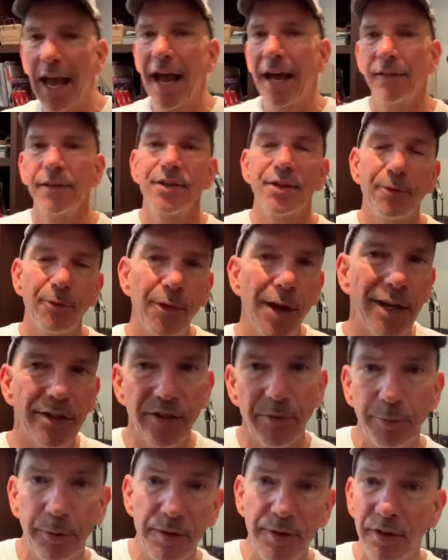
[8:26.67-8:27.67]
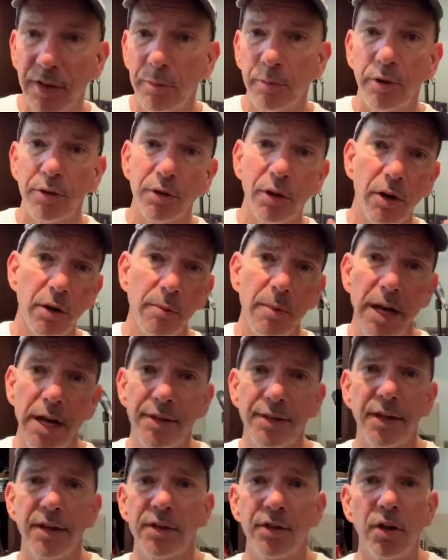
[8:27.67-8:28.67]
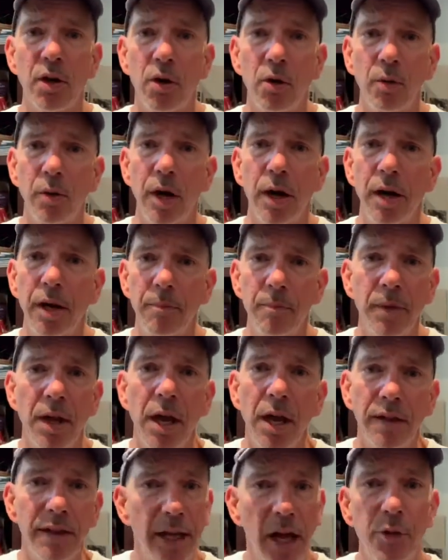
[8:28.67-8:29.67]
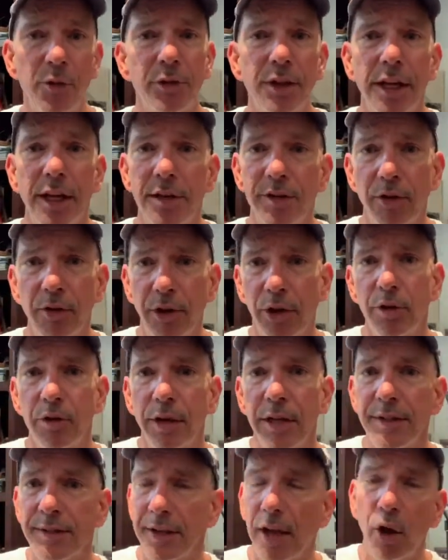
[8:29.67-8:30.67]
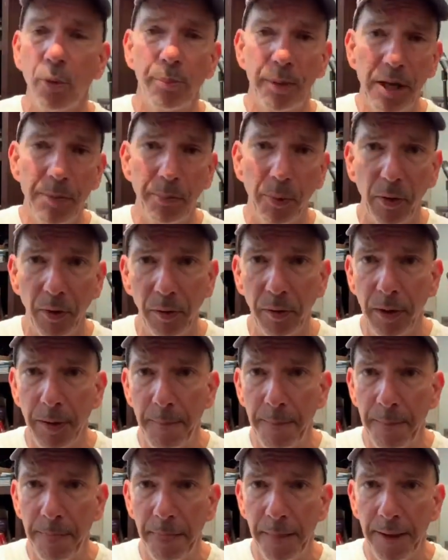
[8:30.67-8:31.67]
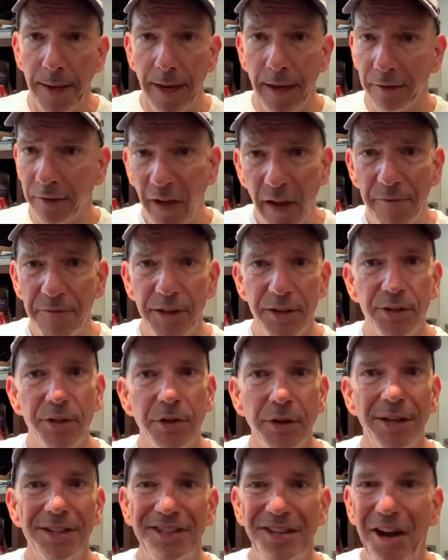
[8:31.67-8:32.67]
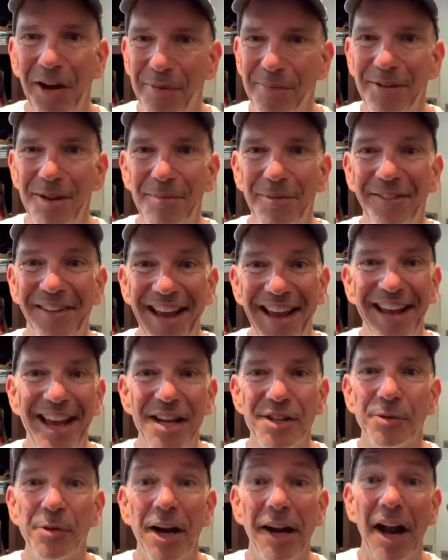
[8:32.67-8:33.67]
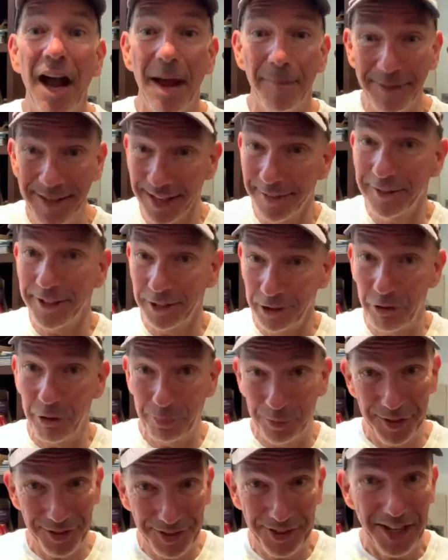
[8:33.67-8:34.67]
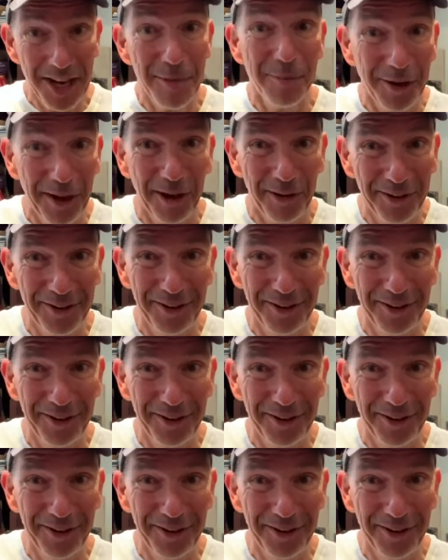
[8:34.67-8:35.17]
these effects of placebos are amazing. So the other thing is, look, you can tell people, and I love this, you can tell people, hey, guess what? I'm giving you a placebo.